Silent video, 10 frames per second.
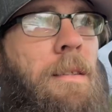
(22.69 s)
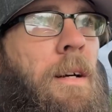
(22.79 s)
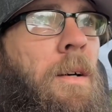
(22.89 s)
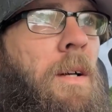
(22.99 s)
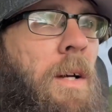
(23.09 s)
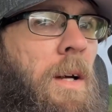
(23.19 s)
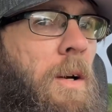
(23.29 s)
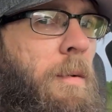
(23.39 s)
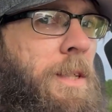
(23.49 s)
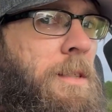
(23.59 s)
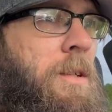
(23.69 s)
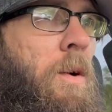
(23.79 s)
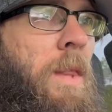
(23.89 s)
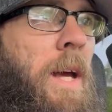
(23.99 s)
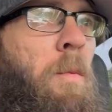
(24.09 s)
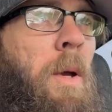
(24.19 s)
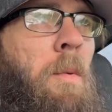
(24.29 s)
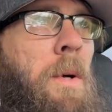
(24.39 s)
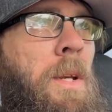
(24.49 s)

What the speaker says: So we just told them we'd